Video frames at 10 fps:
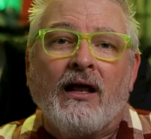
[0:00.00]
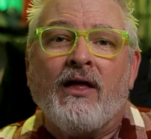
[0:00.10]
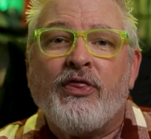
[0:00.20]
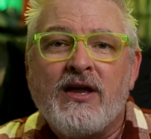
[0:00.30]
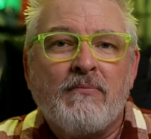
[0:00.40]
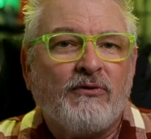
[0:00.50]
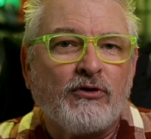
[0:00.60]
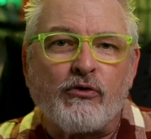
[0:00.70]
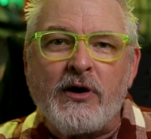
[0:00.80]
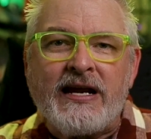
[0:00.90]
That theme
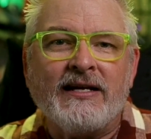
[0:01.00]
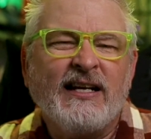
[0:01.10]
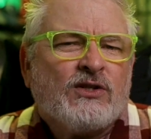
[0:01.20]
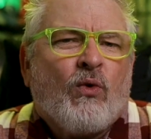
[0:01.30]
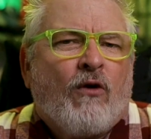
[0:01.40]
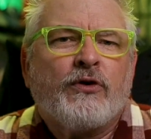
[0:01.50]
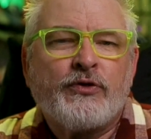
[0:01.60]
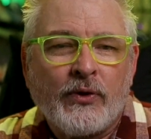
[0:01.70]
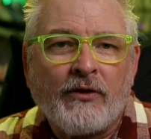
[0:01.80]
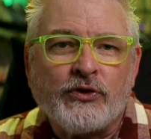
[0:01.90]
of greed, it's
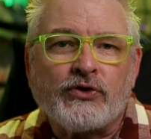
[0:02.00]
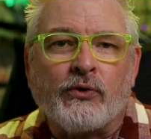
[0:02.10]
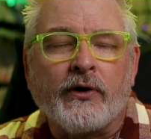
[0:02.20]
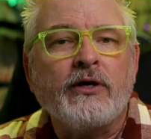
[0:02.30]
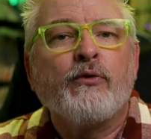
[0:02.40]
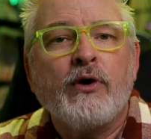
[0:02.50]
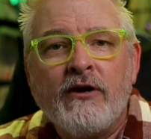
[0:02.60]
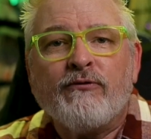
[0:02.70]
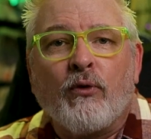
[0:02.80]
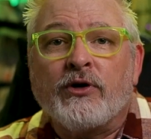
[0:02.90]
woven throughout the story,
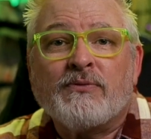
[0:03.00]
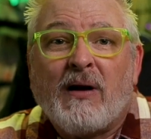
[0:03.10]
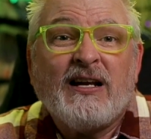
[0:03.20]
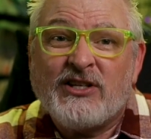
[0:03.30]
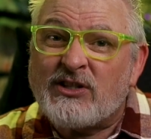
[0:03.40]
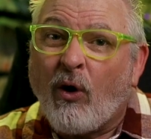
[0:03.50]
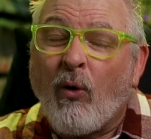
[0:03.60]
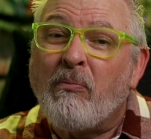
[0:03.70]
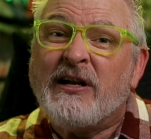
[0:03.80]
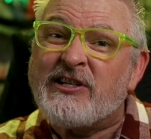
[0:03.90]
reinforced by just a
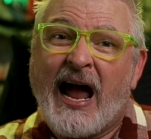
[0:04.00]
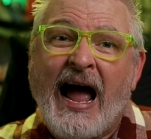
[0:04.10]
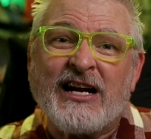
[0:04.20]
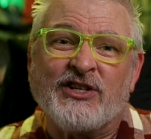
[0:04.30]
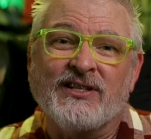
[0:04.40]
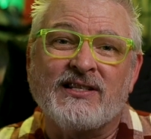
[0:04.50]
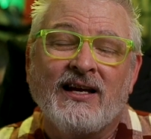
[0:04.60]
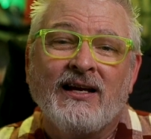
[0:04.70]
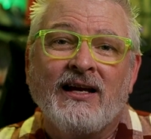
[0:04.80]
whole bunch of actions.